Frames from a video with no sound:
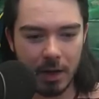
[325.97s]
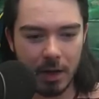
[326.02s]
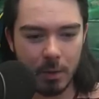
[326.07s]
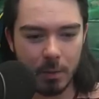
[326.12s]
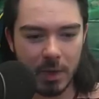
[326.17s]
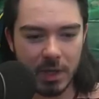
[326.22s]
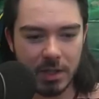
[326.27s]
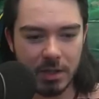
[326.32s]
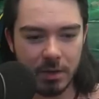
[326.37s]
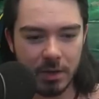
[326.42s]

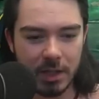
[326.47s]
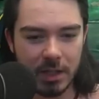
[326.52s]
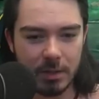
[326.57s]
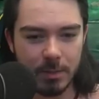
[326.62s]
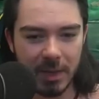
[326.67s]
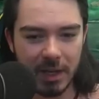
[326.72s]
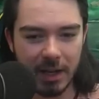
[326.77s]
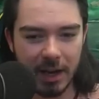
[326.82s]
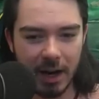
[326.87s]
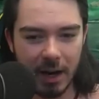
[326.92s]
We do need to
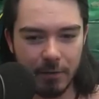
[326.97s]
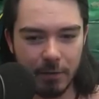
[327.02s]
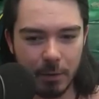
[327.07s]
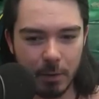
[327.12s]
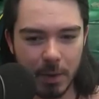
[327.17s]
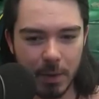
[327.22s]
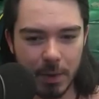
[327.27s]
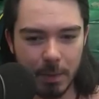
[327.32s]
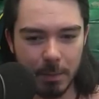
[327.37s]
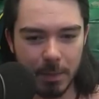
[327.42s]
be careful
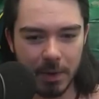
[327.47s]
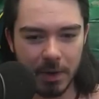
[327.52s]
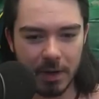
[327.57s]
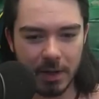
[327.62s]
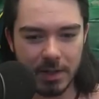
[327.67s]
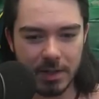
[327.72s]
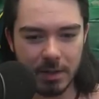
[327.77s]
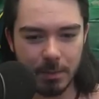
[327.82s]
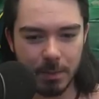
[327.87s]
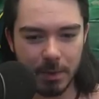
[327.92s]
with the
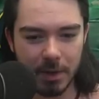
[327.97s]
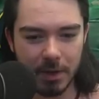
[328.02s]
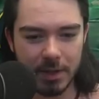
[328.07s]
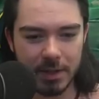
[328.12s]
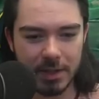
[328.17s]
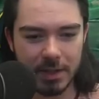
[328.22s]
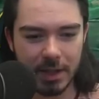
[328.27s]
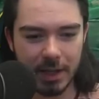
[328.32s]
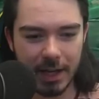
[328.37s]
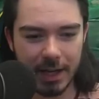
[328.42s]
burns. The
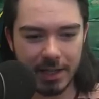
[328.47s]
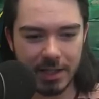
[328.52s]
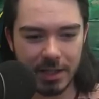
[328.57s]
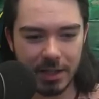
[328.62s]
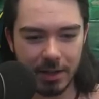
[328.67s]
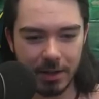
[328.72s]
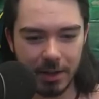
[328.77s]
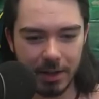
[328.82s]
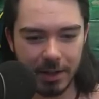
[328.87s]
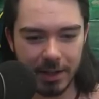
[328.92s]
burns could
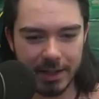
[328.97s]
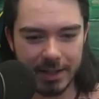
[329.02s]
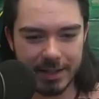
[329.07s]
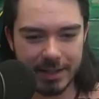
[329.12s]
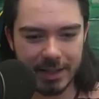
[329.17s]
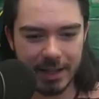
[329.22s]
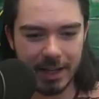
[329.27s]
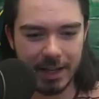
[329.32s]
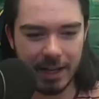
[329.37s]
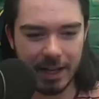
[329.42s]
actually hurt
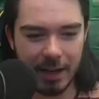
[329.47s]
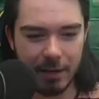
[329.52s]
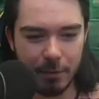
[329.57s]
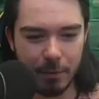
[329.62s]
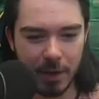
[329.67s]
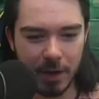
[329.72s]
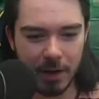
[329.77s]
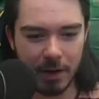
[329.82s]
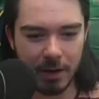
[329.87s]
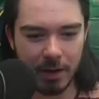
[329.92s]
us if
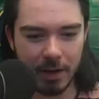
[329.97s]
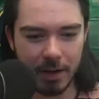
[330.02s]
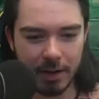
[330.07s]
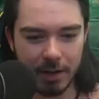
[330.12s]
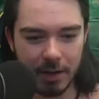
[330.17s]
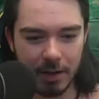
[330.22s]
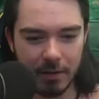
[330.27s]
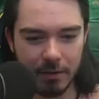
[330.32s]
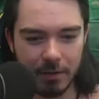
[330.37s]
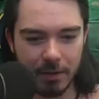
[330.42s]
we are not
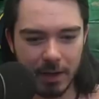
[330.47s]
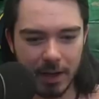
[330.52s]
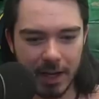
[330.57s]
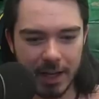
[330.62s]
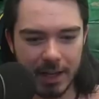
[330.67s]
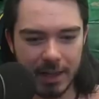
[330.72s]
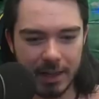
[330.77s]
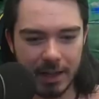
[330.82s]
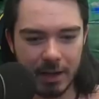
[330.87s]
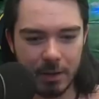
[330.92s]
careful.
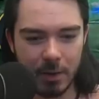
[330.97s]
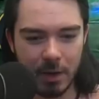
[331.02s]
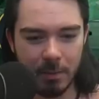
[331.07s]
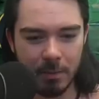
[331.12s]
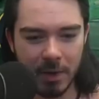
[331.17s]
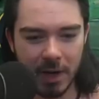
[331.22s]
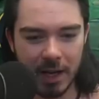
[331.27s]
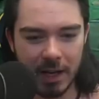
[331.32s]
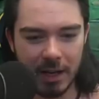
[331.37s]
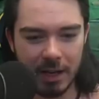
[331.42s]
I think we
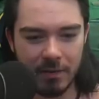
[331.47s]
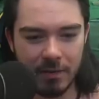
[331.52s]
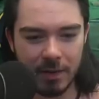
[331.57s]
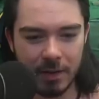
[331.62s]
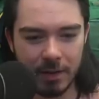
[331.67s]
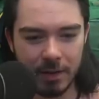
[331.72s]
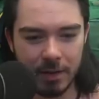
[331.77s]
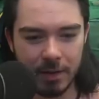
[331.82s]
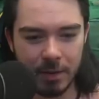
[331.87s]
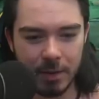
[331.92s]
might
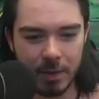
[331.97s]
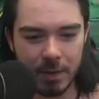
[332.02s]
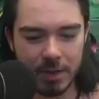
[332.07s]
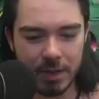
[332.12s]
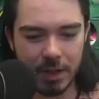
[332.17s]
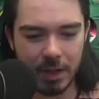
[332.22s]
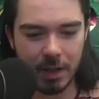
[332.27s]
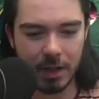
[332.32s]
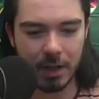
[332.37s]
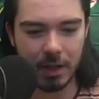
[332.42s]
even
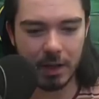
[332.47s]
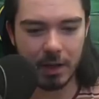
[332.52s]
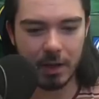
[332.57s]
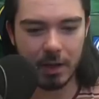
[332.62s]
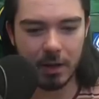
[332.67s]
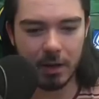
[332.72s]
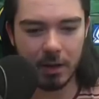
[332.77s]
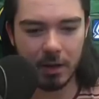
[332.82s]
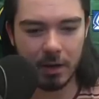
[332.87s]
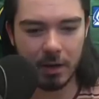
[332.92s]
lose
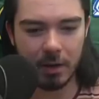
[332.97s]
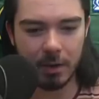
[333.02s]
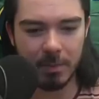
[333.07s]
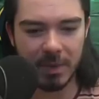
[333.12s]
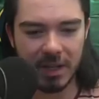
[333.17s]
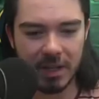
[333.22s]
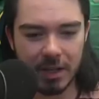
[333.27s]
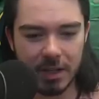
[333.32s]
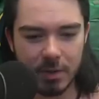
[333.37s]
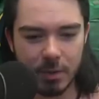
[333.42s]
her
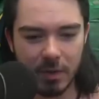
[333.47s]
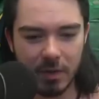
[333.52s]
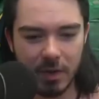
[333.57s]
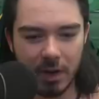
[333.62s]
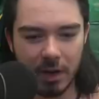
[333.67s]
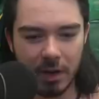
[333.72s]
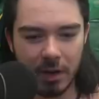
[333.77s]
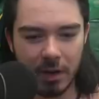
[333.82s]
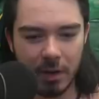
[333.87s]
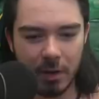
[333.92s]
because we've
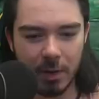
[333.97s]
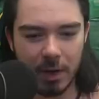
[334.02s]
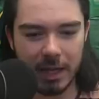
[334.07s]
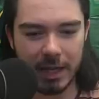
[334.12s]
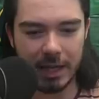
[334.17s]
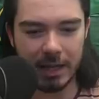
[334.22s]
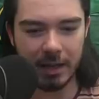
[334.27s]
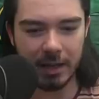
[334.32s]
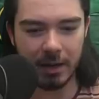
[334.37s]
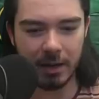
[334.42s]
got no
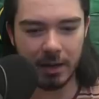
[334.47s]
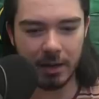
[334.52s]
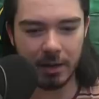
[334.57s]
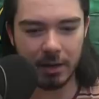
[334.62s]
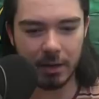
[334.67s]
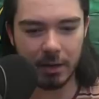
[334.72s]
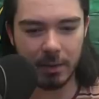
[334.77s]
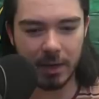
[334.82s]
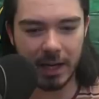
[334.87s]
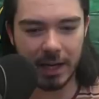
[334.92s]
healing on
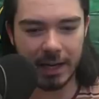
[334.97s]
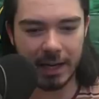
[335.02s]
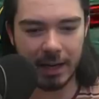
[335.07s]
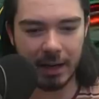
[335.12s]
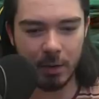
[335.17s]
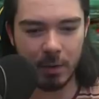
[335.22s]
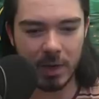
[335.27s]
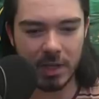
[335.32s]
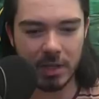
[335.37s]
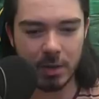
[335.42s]
her right
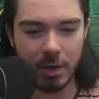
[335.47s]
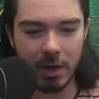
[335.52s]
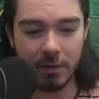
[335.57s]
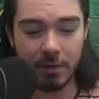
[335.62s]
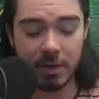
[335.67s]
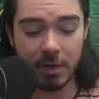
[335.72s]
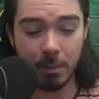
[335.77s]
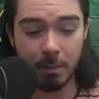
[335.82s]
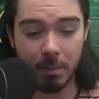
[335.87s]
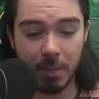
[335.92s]
now. We do have
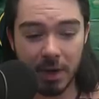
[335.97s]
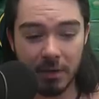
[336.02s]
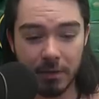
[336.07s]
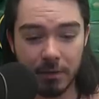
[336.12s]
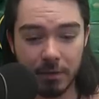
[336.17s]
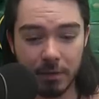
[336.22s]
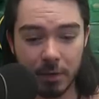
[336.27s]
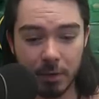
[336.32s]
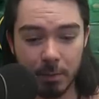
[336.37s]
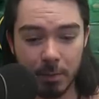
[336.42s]
some
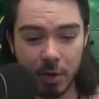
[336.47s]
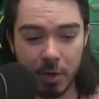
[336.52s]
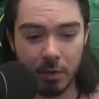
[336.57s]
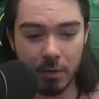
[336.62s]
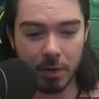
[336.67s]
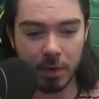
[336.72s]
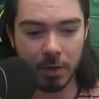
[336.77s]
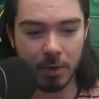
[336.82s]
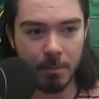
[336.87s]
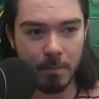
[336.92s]
buff
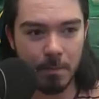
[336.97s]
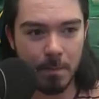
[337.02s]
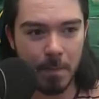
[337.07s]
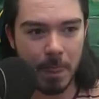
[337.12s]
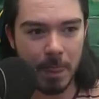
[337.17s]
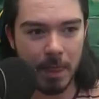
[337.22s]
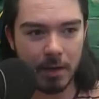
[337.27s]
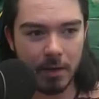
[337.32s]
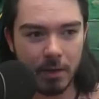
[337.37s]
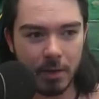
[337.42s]
removal
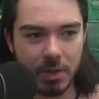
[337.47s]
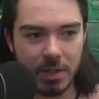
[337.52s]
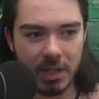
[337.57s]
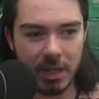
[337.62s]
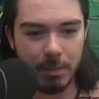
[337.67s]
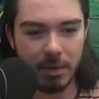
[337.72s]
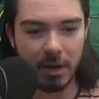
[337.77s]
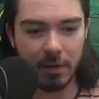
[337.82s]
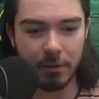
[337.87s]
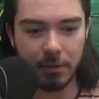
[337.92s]
or
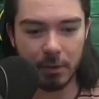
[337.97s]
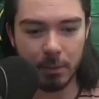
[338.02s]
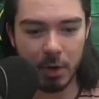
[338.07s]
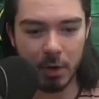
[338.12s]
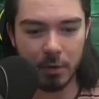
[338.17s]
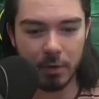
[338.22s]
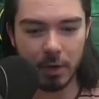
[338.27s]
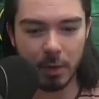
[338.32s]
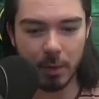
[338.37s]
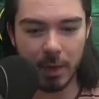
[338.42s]
debuff
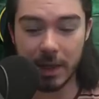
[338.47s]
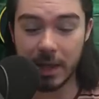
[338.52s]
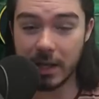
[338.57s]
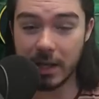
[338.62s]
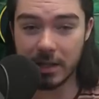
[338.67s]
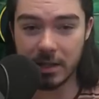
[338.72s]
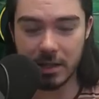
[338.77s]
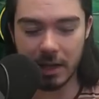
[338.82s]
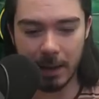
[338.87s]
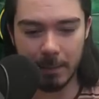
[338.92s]
removal with
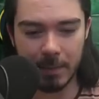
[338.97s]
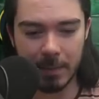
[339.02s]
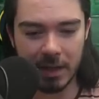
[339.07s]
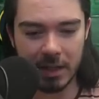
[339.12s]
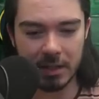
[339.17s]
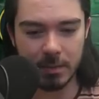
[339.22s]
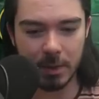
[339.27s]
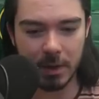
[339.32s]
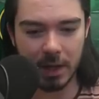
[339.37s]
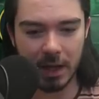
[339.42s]
these
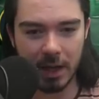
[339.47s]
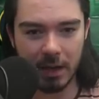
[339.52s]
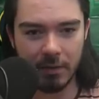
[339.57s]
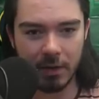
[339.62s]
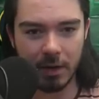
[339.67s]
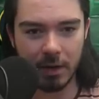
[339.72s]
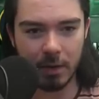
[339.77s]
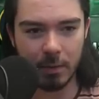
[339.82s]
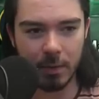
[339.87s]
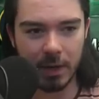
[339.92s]
champions, but they
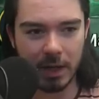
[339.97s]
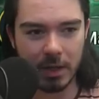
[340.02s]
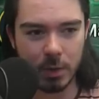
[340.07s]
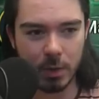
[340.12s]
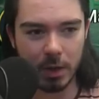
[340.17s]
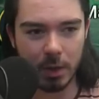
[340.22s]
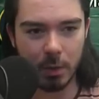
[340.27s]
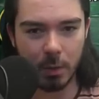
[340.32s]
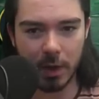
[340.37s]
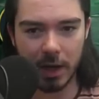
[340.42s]
haven't got around
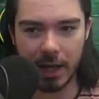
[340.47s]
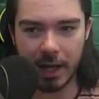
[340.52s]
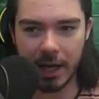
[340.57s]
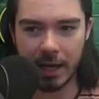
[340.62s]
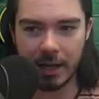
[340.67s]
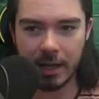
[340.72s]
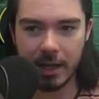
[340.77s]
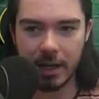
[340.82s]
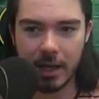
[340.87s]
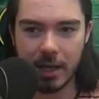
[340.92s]
to it quite
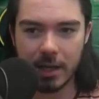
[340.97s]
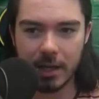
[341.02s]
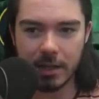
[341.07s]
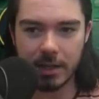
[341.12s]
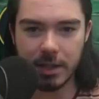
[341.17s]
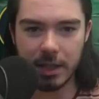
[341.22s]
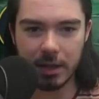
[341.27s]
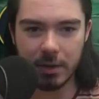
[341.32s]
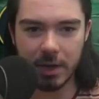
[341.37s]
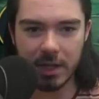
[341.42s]
yet. The
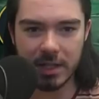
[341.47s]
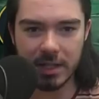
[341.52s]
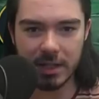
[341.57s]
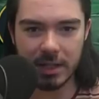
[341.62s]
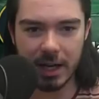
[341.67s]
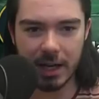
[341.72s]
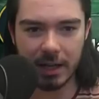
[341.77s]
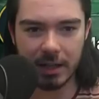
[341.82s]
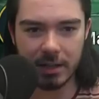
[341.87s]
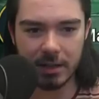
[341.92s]
decrease
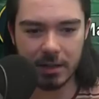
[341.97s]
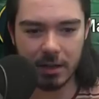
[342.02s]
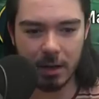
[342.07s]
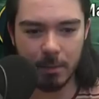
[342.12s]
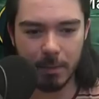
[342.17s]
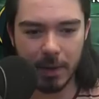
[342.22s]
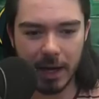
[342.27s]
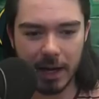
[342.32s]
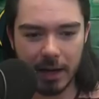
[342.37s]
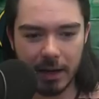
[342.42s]
attack has
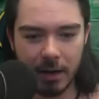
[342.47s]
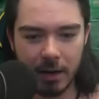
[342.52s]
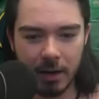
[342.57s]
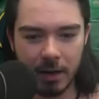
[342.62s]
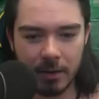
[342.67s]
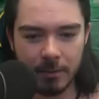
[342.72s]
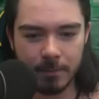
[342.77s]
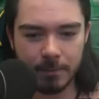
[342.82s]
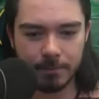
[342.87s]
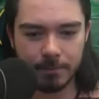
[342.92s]
gone back on.